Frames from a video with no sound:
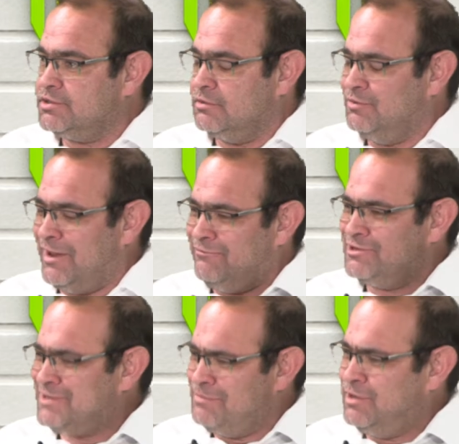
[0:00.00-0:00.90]
and we every
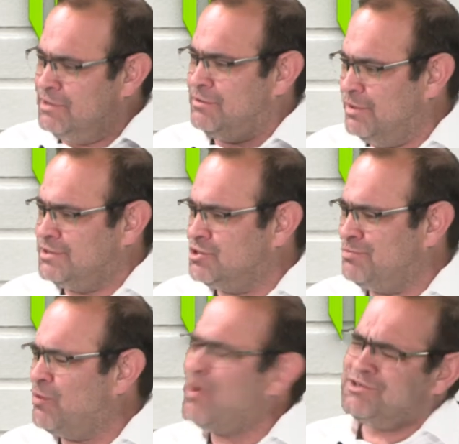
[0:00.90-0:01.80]
time hear the message,
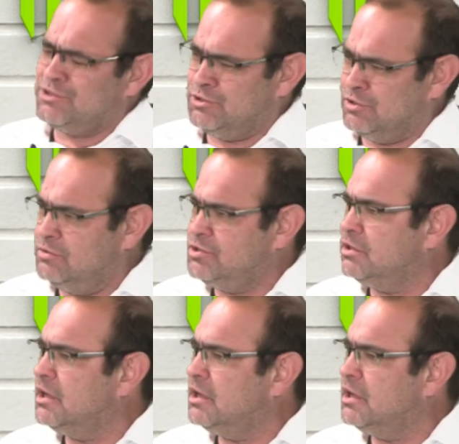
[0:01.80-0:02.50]
but what's the solution?